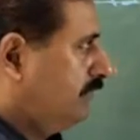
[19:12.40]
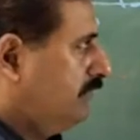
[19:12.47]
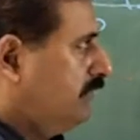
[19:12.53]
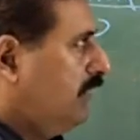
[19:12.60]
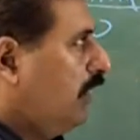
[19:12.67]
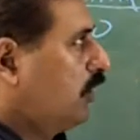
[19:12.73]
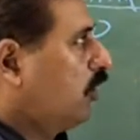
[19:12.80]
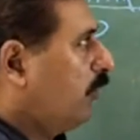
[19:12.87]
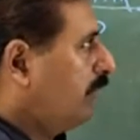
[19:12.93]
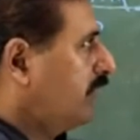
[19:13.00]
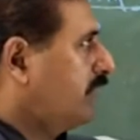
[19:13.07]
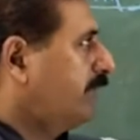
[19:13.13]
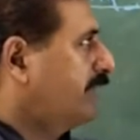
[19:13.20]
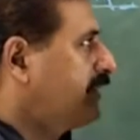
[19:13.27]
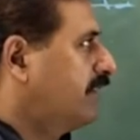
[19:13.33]
atomic
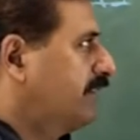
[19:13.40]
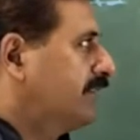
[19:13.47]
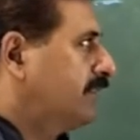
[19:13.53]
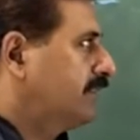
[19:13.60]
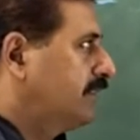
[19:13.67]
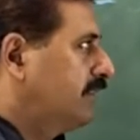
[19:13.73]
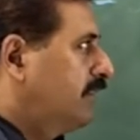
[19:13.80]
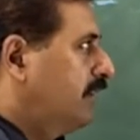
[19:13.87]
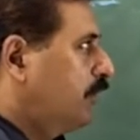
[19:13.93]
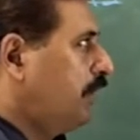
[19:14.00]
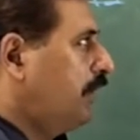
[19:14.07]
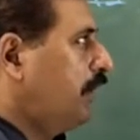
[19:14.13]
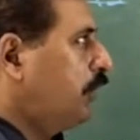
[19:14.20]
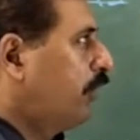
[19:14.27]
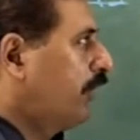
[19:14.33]
substance,
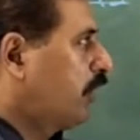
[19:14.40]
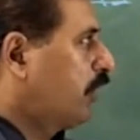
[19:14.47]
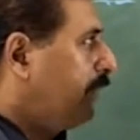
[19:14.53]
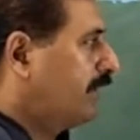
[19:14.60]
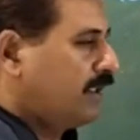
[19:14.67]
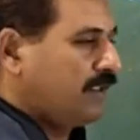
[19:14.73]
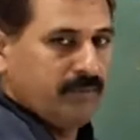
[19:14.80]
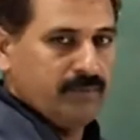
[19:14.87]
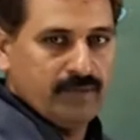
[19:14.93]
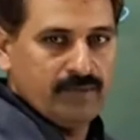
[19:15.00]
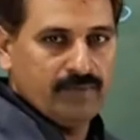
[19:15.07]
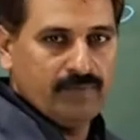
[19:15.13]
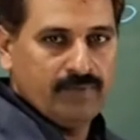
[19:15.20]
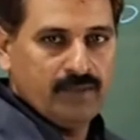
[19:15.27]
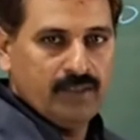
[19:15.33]
22 atomic number.
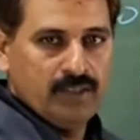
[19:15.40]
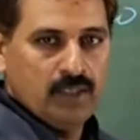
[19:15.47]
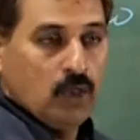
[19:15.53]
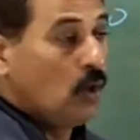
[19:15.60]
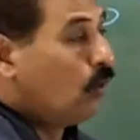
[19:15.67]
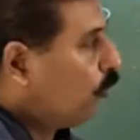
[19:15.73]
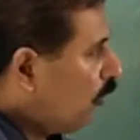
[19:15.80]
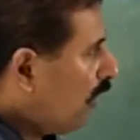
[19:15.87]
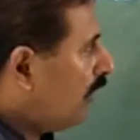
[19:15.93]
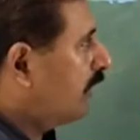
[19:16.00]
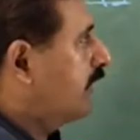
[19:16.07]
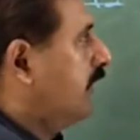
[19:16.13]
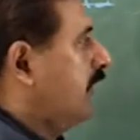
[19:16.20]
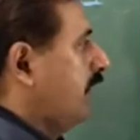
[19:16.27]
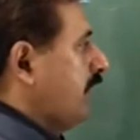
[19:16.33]
Water,